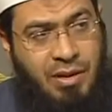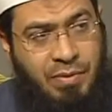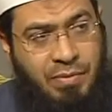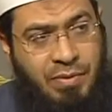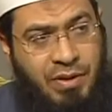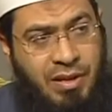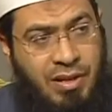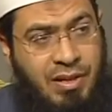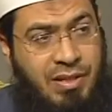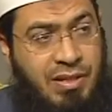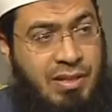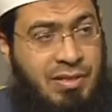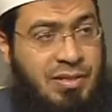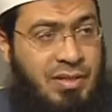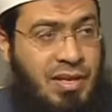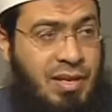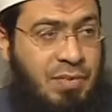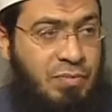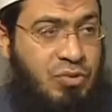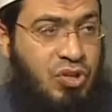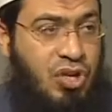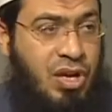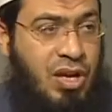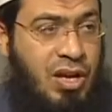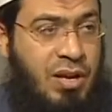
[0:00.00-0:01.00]
but at the
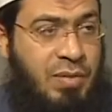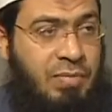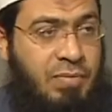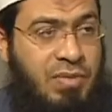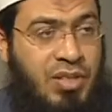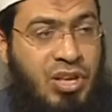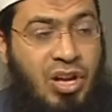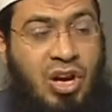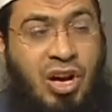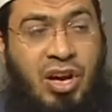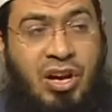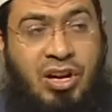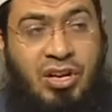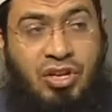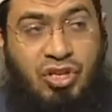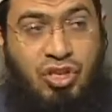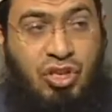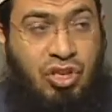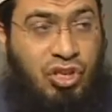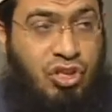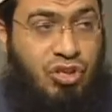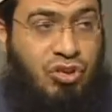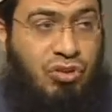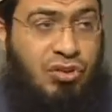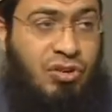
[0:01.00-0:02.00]
same time
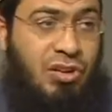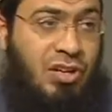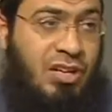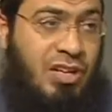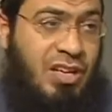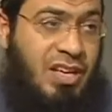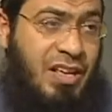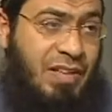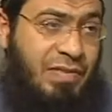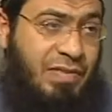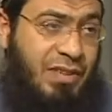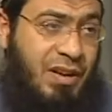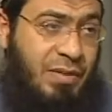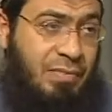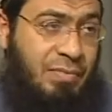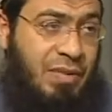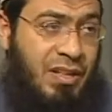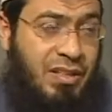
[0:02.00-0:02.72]
they should not give up,